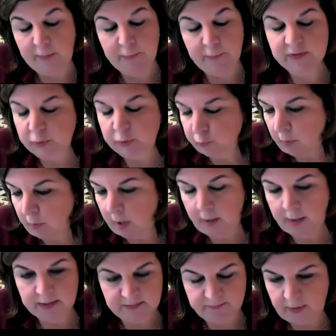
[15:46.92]
whether it's a
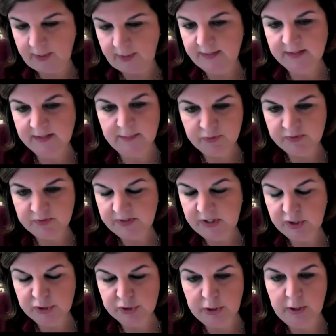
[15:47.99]
drug, a device, a
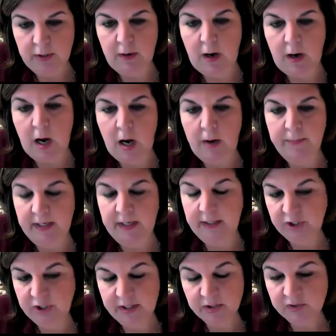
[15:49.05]
procedure, and
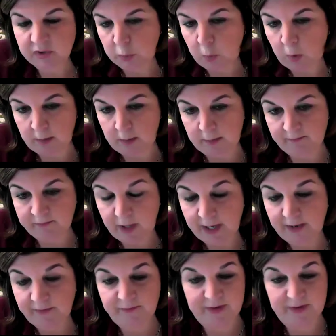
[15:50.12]
it changes their quality of
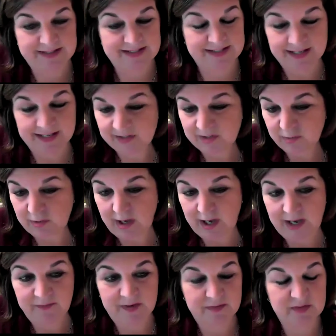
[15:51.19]
life, extends their
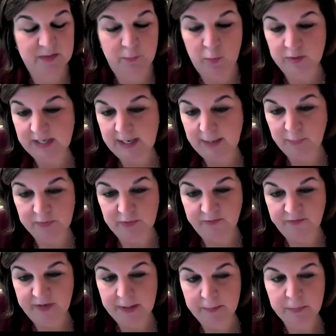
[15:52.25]
life, gives them more time with their
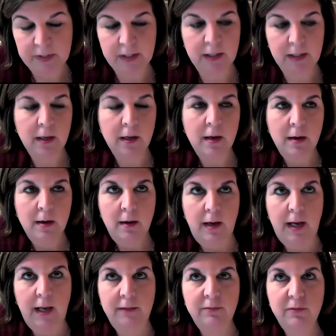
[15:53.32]
family.
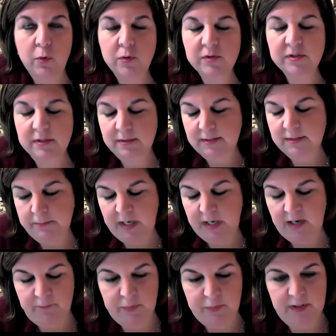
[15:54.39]
And those, to
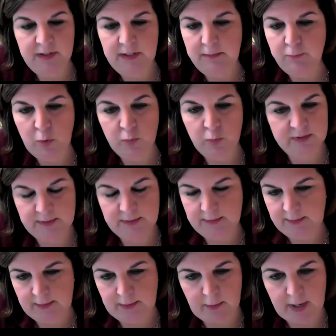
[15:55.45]
me, have been the most
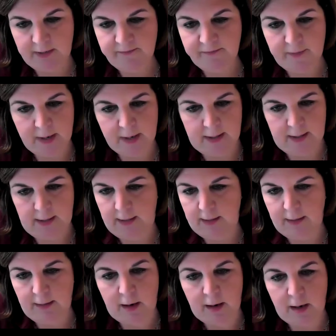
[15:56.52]

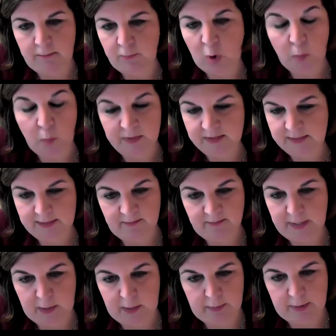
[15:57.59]
gratifying moments of
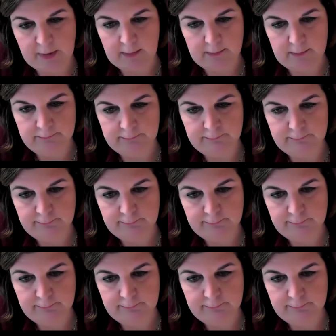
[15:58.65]
my career.